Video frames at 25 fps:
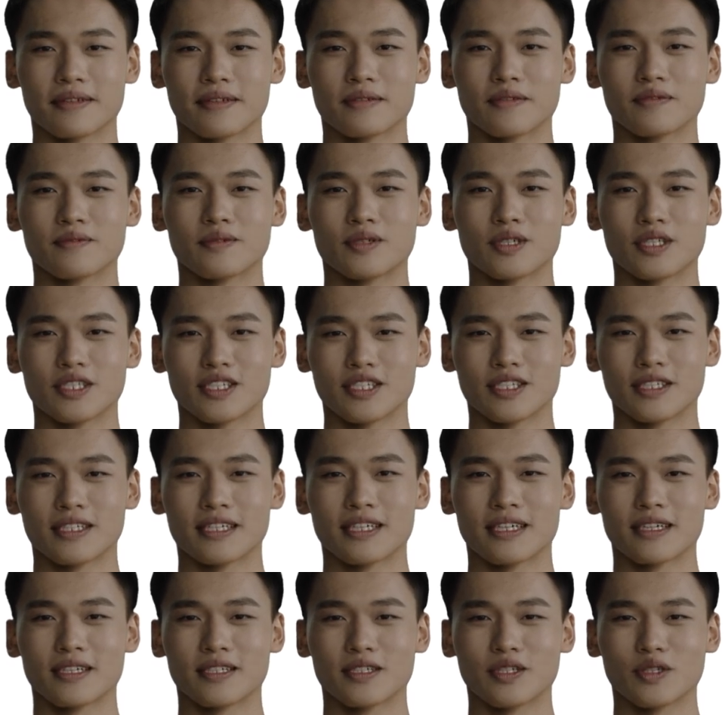
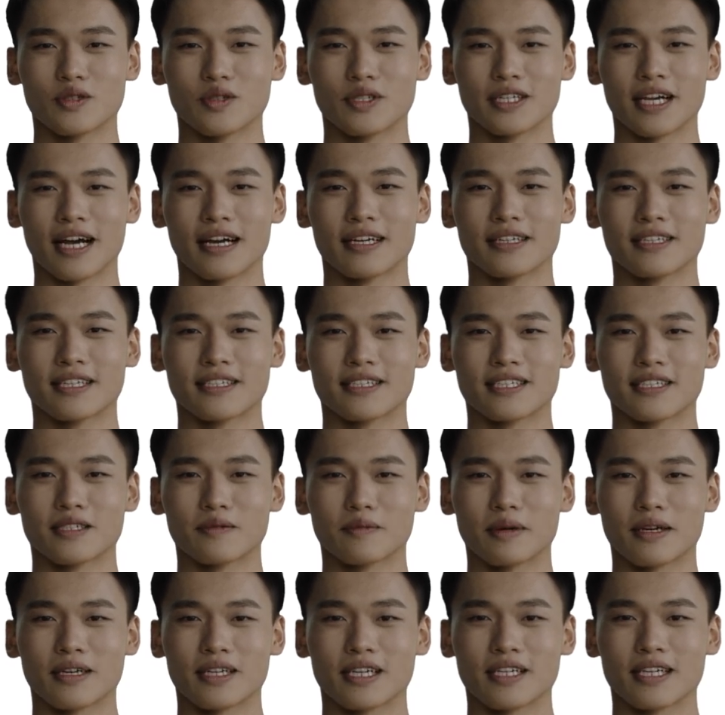Firstly, use entities
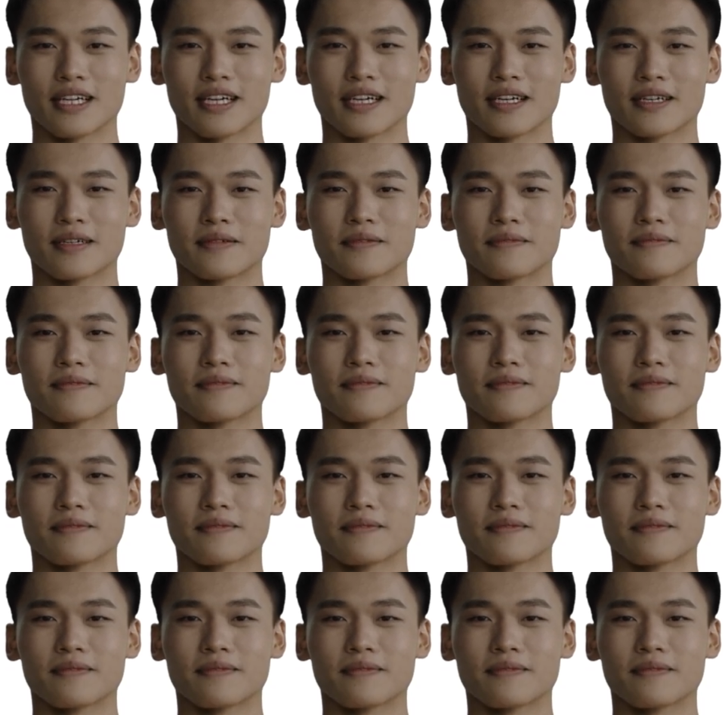sparingly.